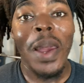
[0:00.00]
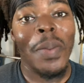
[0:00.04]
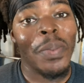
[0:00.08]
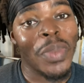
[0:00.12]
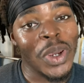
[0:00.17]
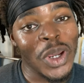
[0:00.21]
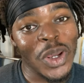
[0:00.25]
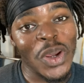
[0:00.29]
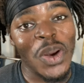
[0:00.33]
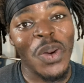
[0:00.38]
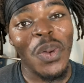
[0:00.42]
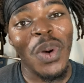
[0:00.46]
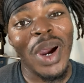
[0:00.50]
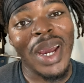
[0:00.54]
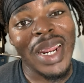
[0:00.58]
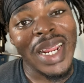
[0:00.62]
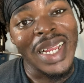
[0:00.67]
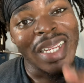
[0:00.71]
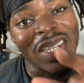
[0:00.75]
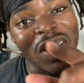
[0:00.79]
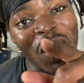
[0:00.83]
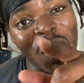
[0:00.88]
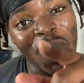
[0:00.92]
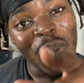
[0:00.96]
But you know what?
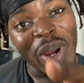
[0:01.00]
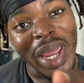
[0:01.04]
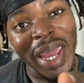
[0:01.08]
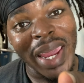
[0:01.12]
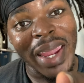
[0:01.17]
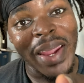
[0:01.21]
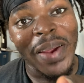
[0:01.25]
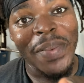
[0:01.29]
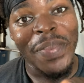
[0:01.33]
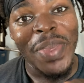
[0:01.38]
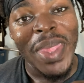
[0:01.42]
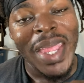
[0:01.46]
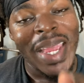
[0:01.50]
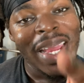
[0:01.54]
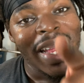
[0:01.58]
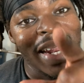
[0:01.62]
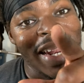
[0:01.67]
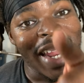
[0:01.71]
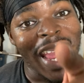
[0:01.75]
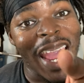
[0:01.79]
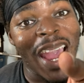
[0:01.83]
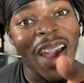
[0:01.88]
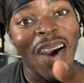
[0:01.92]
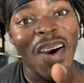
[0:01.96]
It's okay.
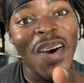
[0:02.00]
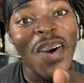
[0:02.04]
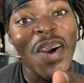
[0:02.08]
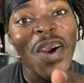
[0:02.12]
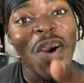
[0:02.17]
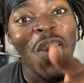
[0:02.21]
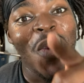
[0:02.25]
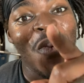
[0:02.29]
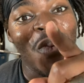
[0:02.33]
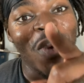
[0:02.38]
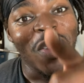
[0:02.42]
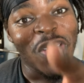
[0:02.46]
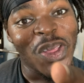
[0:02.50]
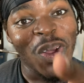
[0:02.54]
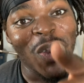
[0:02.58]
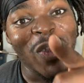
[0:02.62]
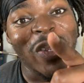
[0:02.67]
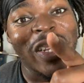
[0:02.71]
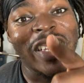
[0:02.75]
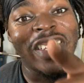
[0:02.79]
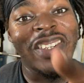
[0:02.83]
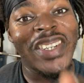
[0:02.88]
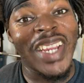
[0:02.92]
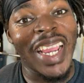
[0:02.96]
Now, with
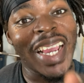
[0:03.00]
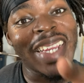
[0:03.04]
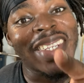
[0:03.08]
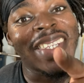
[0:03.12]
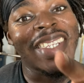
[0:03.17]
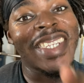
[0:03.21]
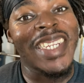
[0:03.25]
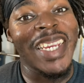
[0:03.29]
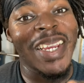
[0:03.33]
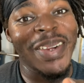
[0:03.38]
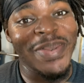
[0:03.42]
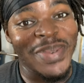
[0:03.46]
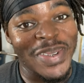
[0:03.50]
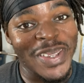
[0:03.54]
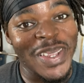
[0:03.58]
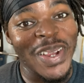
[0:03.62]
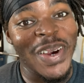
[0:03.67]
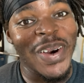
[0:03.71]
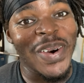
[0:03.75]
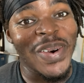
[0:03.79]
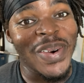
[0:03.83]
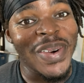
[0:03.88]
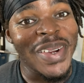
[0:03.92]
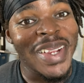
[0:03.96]
those chest dips
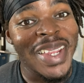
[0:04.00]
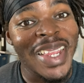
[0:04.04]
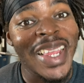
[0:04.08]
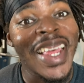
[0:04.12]
though.